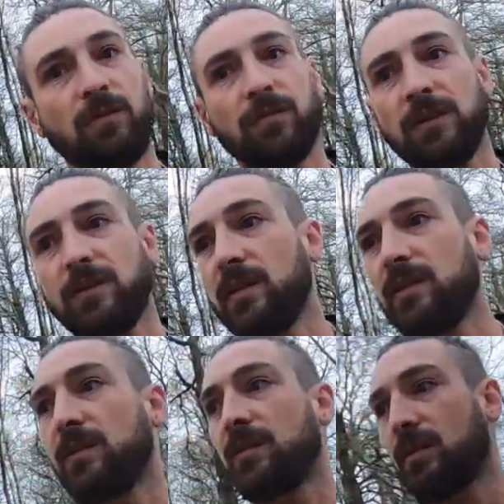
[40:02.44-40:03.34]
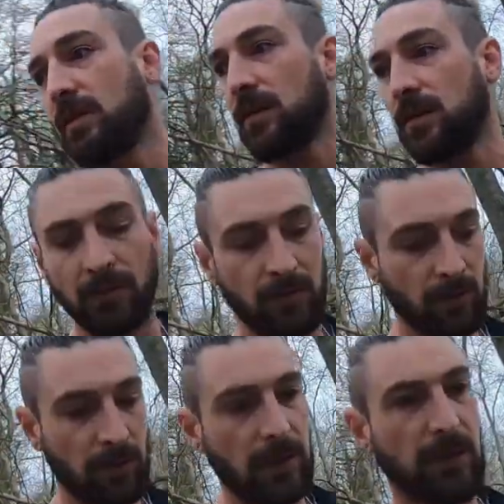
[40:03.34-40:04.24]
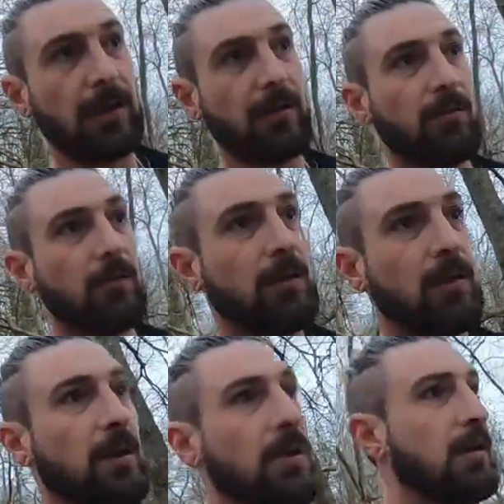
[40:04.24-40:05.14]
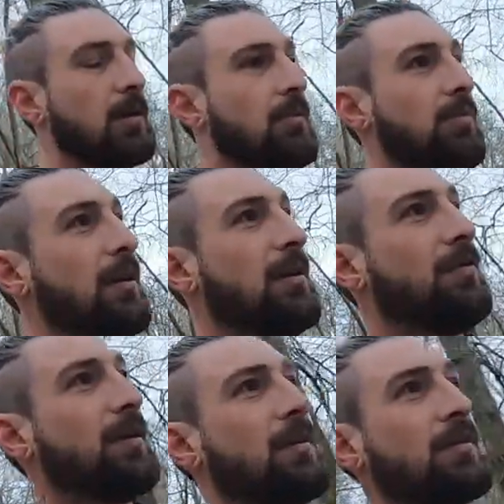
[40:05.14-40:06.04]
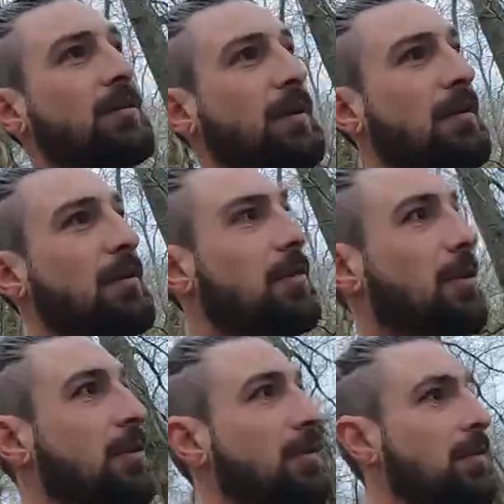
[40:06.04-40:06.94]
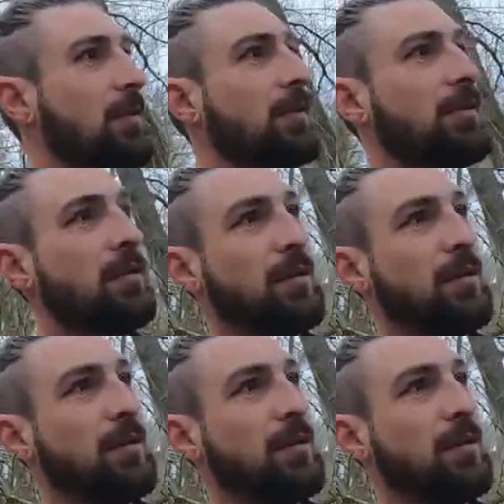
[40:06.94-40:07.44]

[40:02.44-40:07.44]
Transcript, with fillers: Fences, we're now in a completely fenced off area by the looks of things.